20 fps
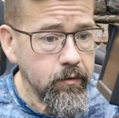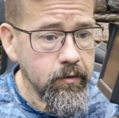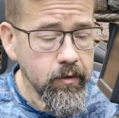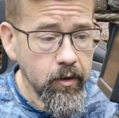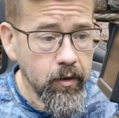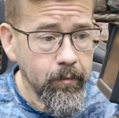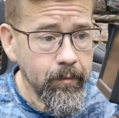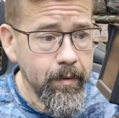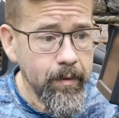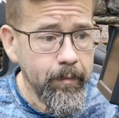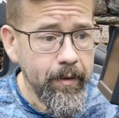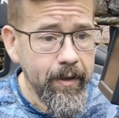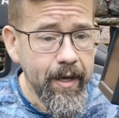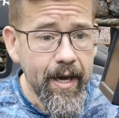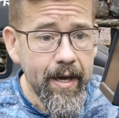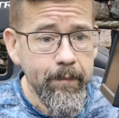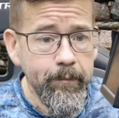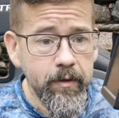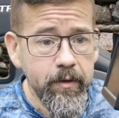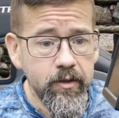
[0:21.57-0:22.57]
Told them I'd be
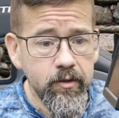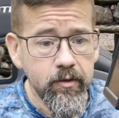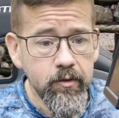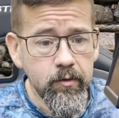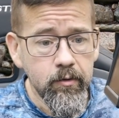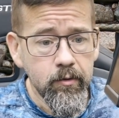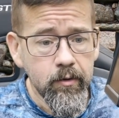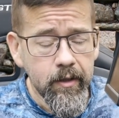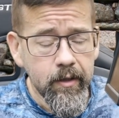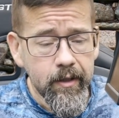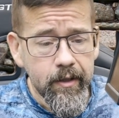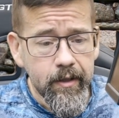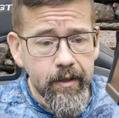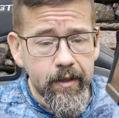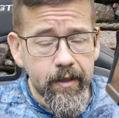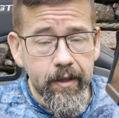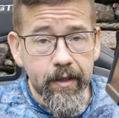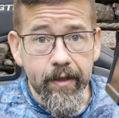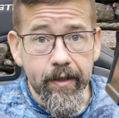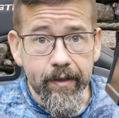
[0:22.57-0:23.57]
happy to,
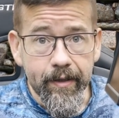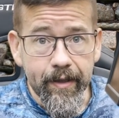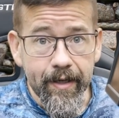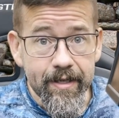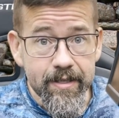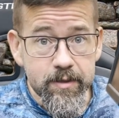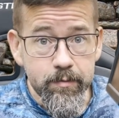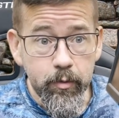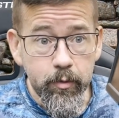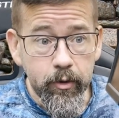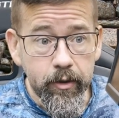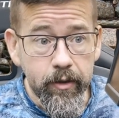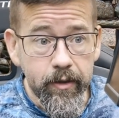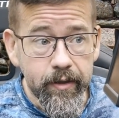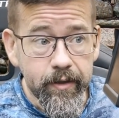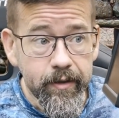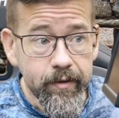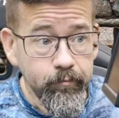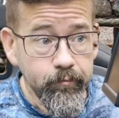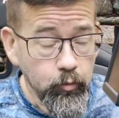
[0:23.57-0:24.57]
guys, but
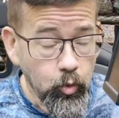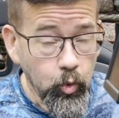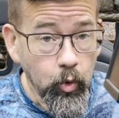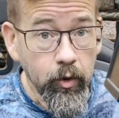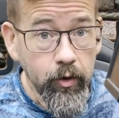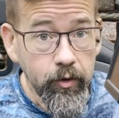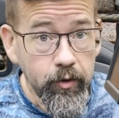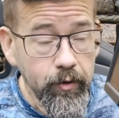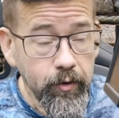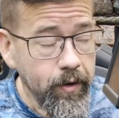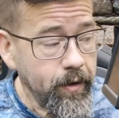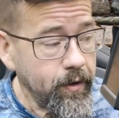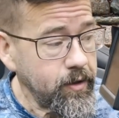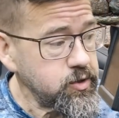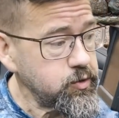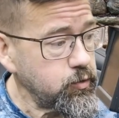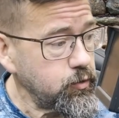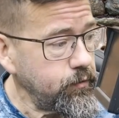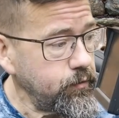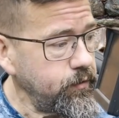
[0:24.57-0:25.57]
we're gonna do an
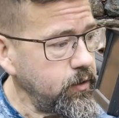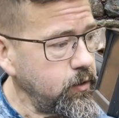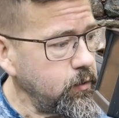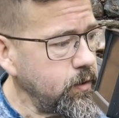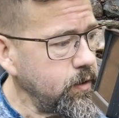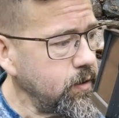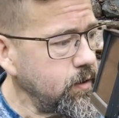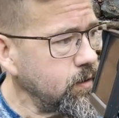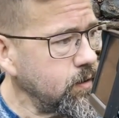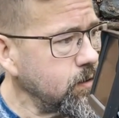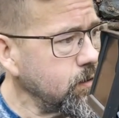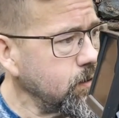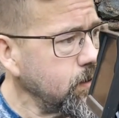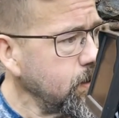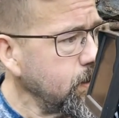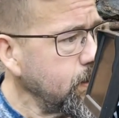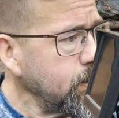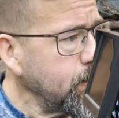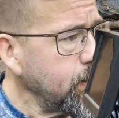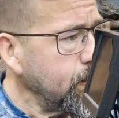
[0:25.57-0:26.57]
honest review here.
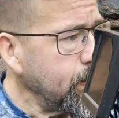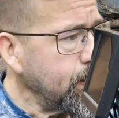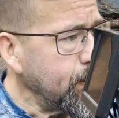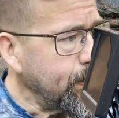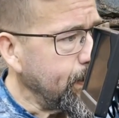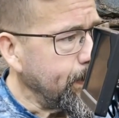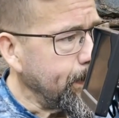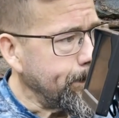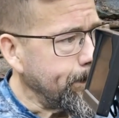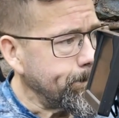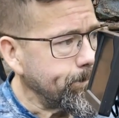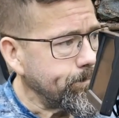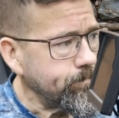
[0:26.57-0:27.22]
I